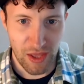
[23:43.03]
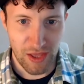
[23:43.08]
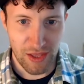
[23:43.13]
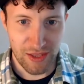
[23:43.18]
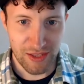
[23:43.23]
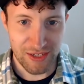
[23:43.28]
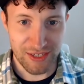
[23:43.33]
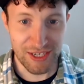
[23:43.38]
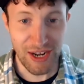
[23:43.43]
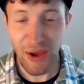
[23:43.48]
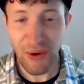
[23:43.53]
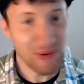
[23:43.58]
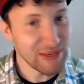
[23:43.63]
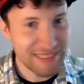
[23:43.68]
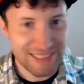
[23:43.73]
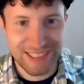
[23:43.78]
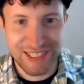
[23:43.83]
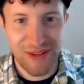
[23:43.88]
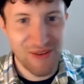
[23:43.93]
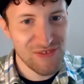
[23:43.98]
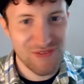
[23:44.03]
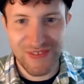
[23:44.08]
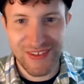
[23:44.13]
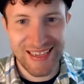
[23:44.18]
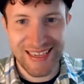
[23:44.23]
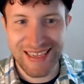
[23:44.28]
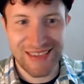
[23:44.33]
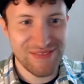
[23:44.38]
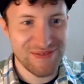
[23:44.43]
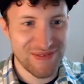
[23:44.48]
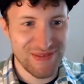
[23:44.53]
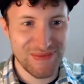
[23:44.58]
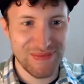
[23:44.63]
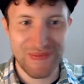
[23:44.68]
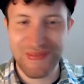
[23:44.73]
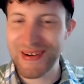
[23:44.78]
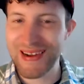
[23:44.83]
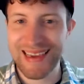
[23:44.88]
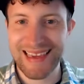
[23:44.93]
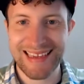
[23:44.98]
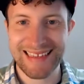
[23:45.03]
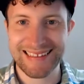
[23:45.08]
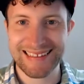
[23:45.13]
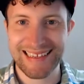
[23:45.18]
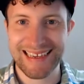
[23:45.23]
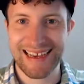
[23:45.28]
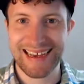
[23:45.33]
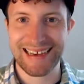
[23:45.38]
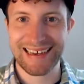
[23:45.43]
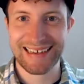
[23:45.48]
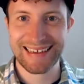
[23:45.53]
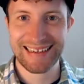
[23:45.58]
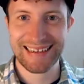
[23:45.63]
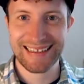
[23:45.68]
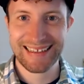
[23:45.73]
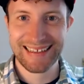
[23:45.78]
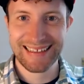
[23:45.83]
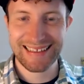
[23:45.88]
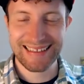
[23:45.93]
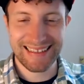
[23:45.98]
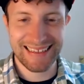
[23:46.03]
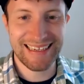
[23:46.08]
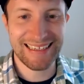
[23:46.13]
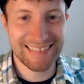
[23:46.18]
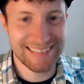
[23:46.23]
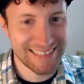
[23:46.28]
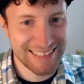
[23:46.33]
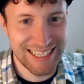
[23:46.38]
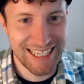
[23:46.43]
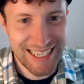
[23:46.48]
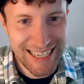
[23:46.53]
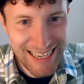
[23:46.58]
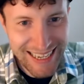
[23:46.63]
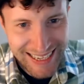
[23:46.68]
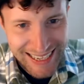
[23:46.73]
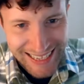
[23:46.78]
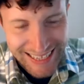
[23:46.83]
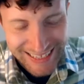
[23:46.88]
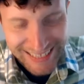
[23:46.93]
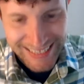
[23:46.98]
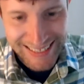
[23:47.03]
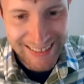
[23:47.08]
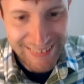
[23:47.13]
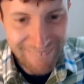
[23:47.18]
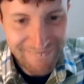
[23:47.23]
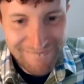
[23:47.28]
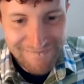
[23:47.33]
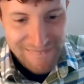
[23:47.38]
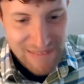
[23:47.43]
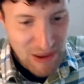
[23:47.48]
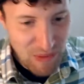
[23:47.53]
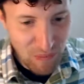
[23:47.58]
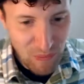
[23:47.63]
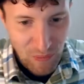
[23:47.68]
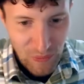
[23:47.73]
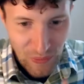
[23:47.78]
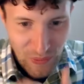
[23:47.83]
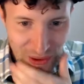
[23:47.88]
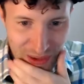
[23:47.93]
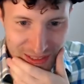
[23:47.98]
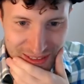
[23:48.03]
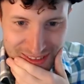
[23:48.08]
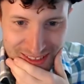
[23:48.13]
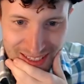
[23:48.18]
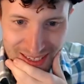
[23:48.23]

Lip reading: No, it's something even weirder. It's... What?